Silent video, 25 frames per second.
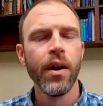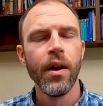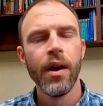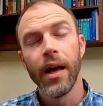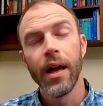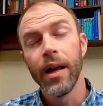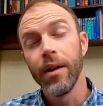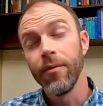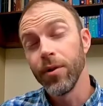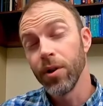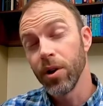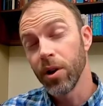
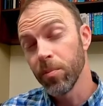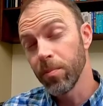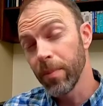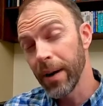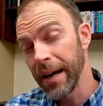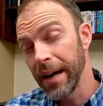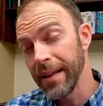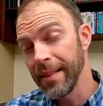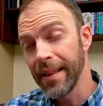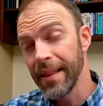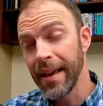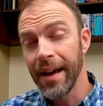And if you
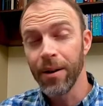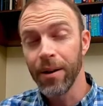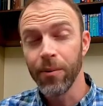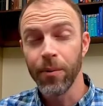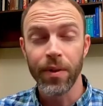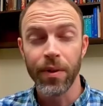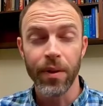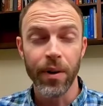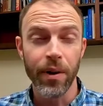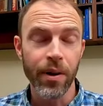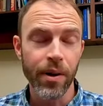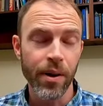combine that
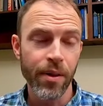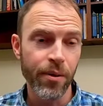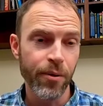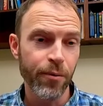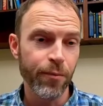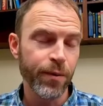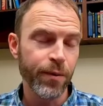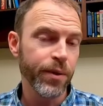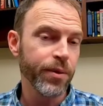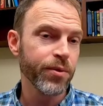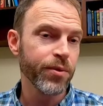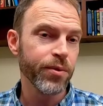with our other
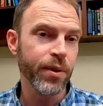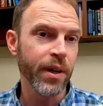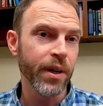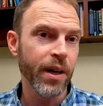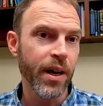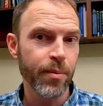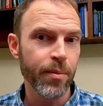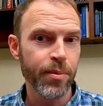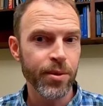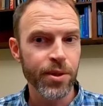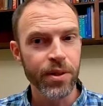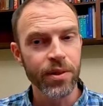filtering
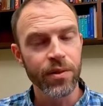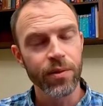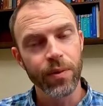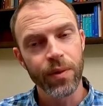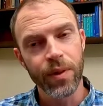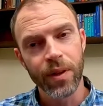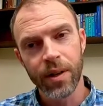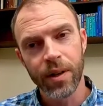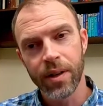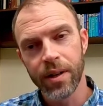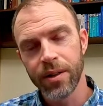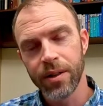options with
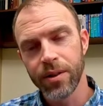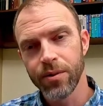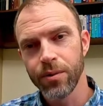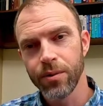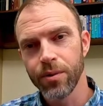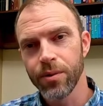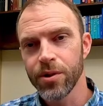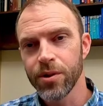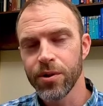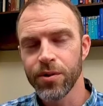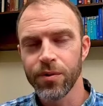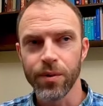the
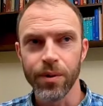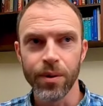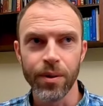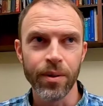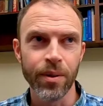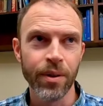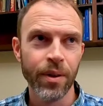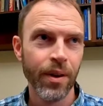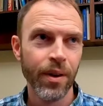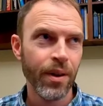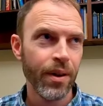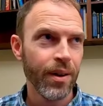contours
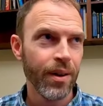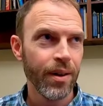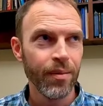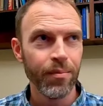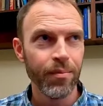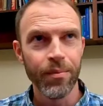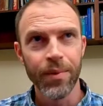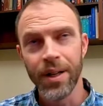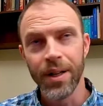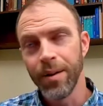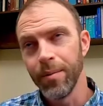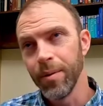for
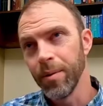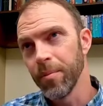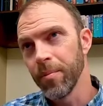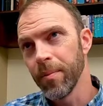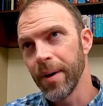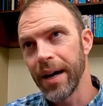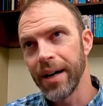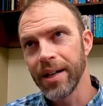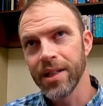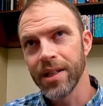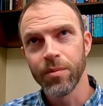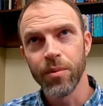minimum,
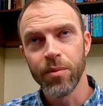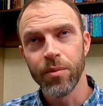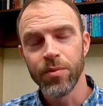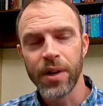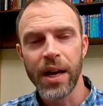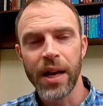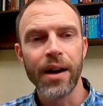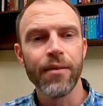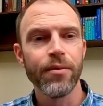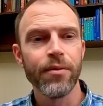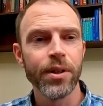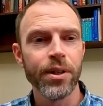maximums,
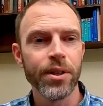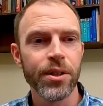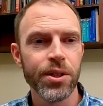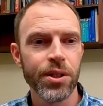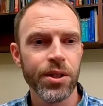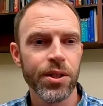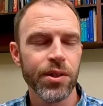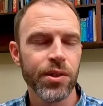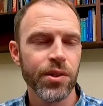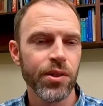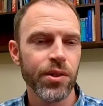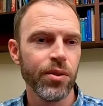
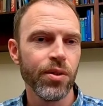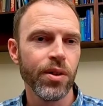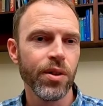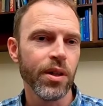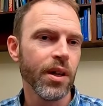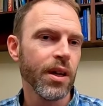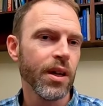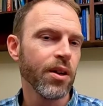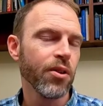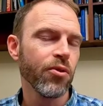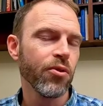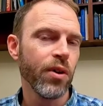averages, you can
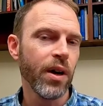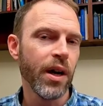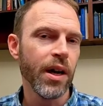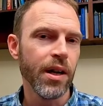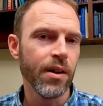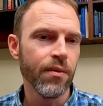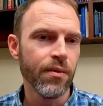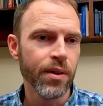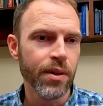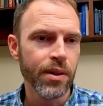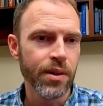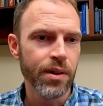get
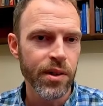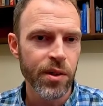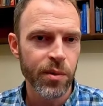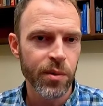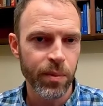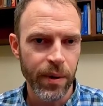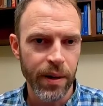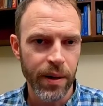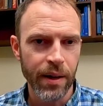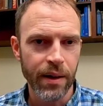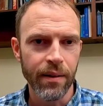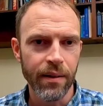creative and
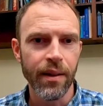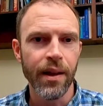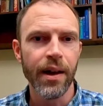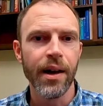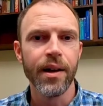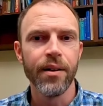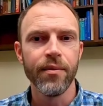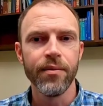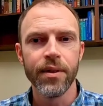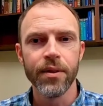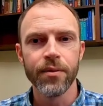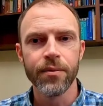display a
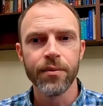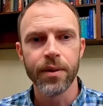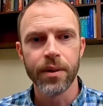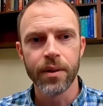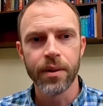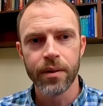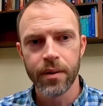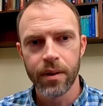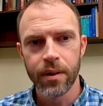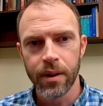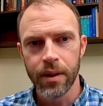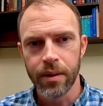lot of different
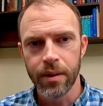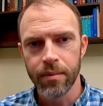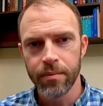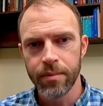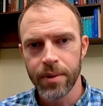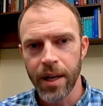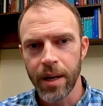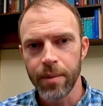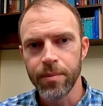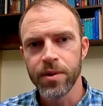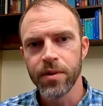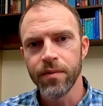
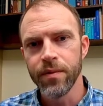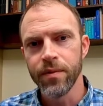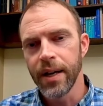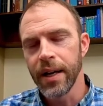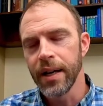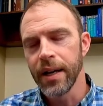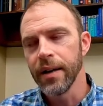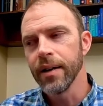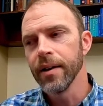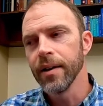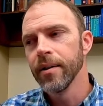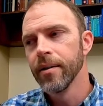types of
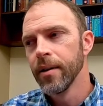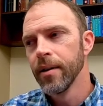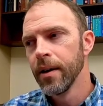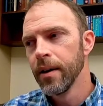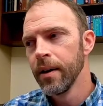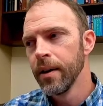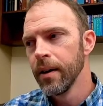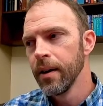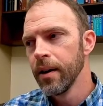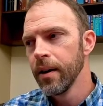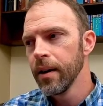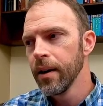data,
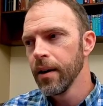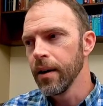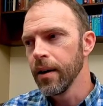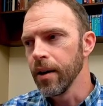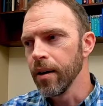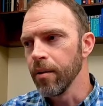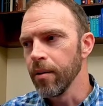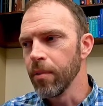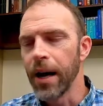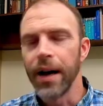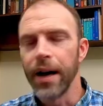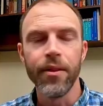
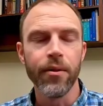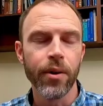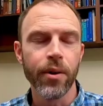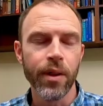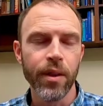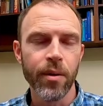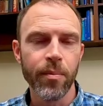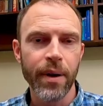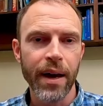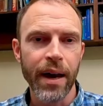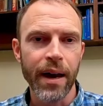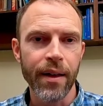either on
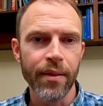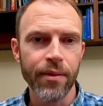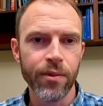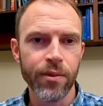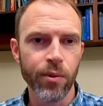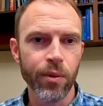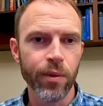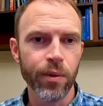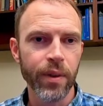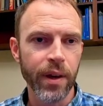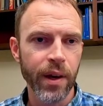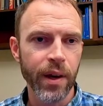the paths
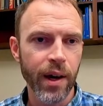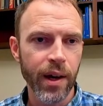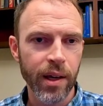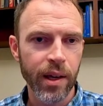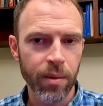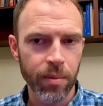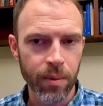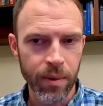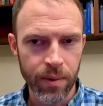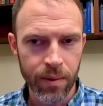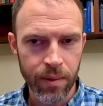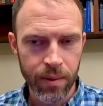or the
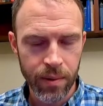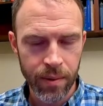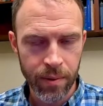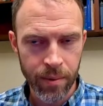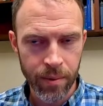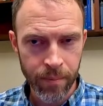occupants.